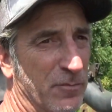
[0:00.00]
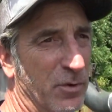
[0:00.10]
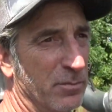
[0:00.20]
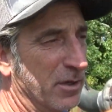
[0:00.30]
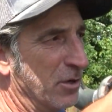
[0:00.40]

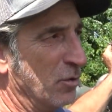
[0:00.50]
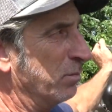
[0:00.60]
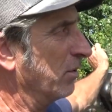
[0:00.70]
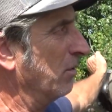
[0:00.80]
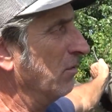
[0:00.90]
my
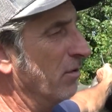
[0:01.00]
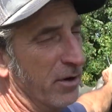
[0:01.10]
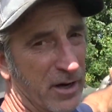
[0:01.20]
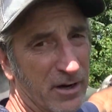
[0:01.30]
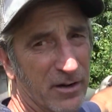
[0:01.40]
GoPro on
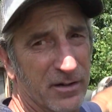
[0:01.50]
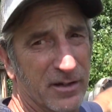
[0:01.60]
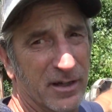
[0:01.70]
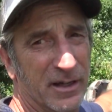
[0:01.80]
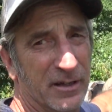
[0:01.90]
there,
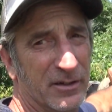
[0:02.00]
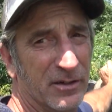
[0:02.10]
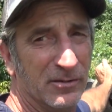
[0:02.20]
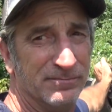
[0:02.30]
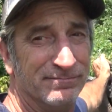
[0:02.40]
and
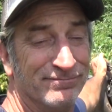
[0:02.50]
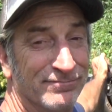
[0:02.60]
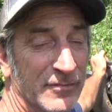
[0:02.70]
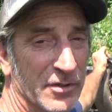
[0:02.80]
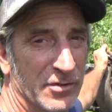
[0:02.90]

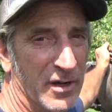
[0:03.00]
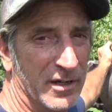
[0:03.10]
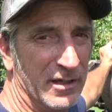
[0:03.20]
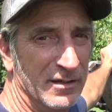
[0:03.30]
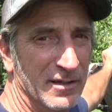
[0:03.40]
so I
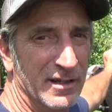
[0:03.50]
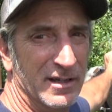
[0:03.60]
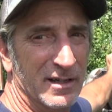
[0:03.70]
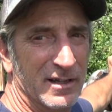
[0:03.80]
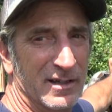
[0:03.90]
can
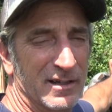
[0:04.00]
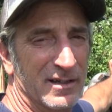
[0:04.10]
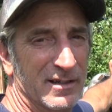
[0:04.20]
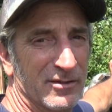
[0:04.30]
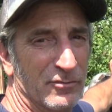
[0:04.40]

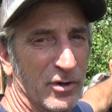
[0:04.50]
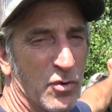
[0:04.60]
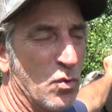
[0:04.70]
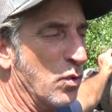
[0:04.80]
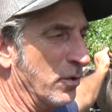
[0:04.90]

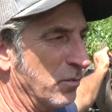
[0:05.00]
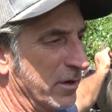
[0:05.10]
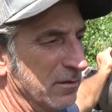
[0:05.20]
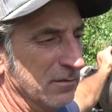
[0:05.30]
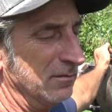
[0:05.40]
record
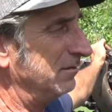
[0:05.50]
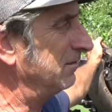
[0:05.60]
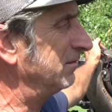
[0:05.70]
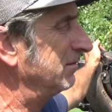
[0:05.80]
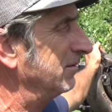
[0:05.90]
what
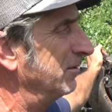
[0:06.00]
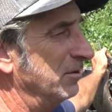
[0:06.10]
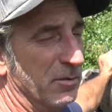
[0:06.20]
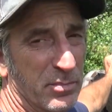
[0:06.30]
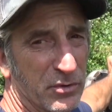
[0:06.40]

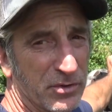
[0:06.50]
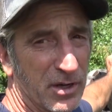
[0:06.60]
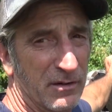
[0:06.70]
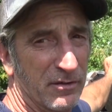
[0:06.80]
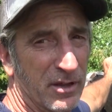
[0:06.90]
the boost
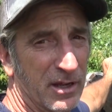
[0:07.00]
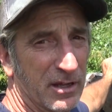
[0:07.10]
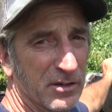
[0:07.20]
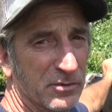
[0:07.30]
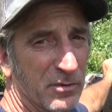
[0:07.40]
and everything
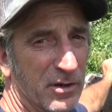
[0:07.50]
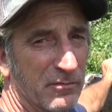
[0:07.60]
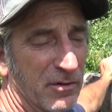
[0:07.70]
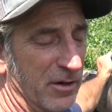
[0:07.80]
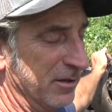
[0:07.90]
is when I run it.